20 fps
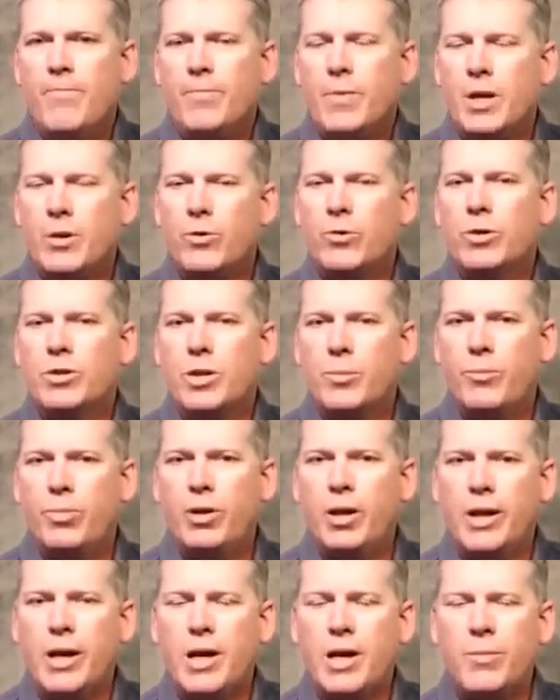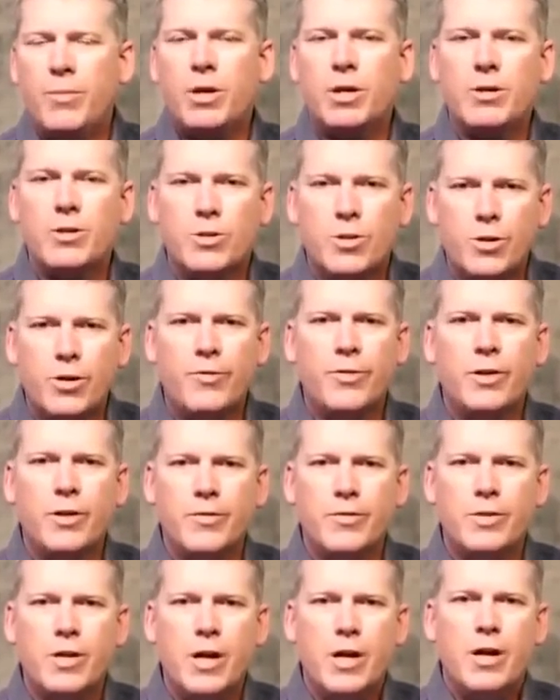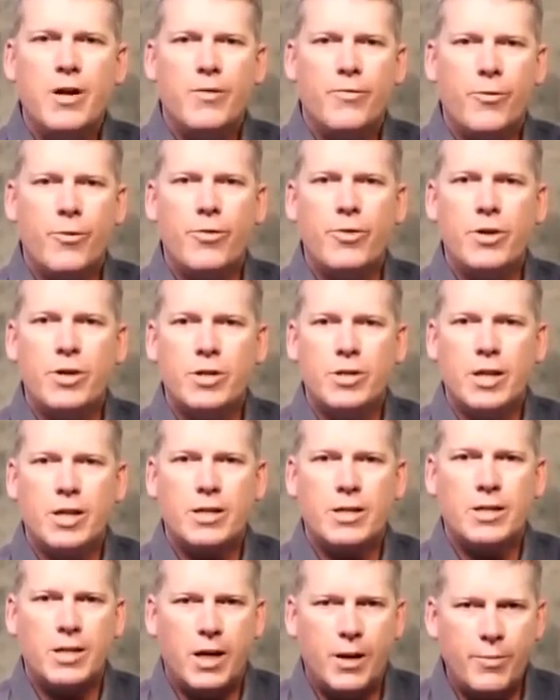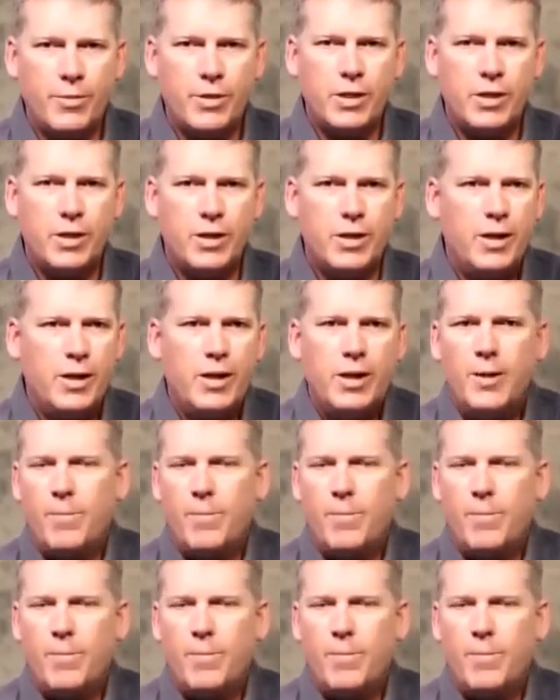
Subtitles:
in order to blame conservatives for this attempted